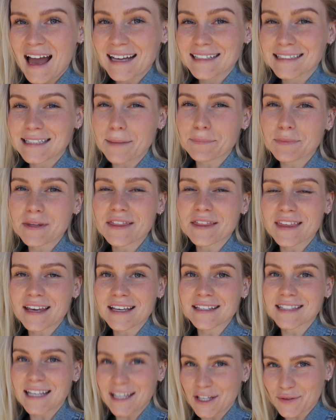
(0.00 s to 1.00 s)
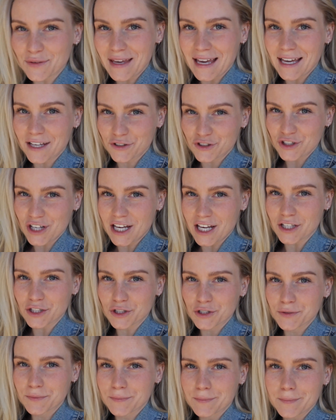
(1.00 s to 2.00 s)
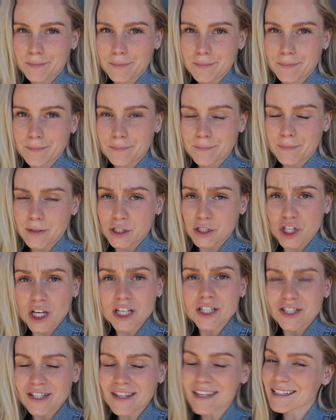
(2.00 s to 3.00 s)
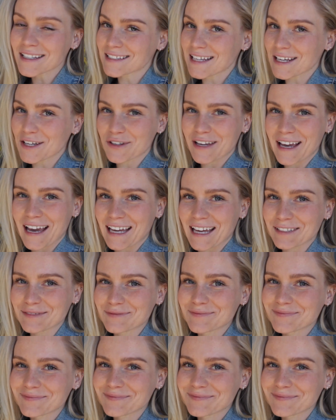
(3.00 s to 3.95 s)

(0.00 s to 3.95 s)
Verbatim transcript: Accept the things that you can't change, but change the things that you can.